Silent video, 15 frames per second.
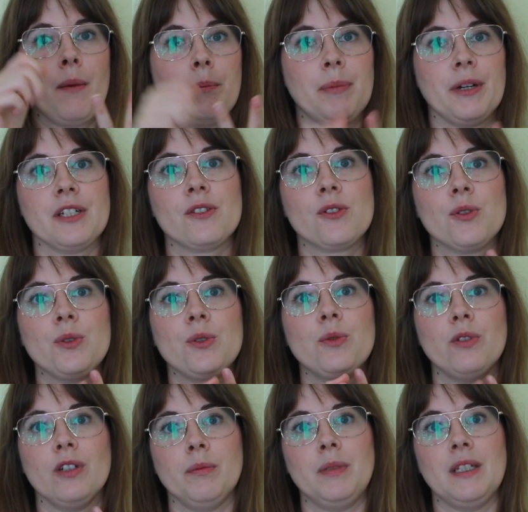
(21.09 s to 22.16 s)
part 2
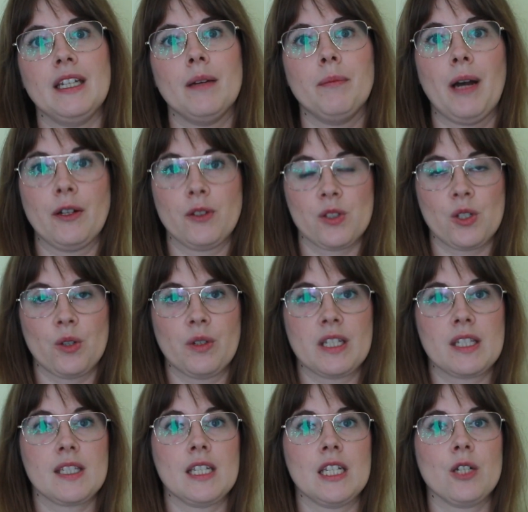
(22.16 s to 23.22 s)
will be about sewing
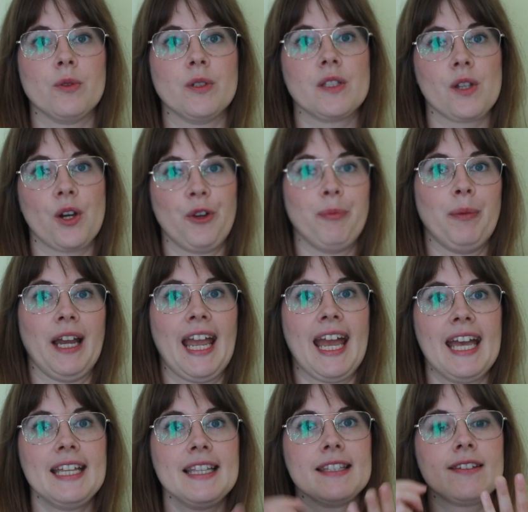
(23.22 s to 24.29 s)
sequins on by
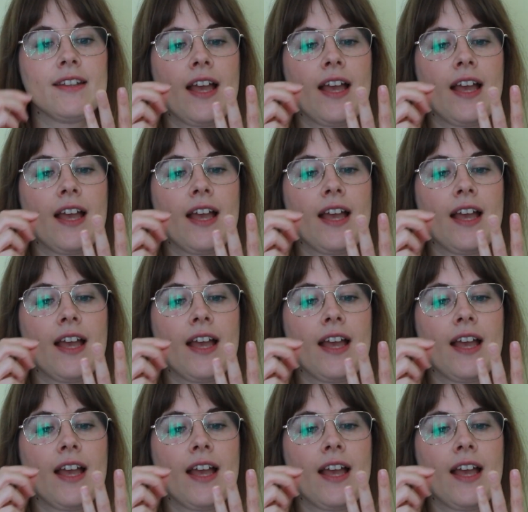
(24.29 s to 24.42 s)
hand,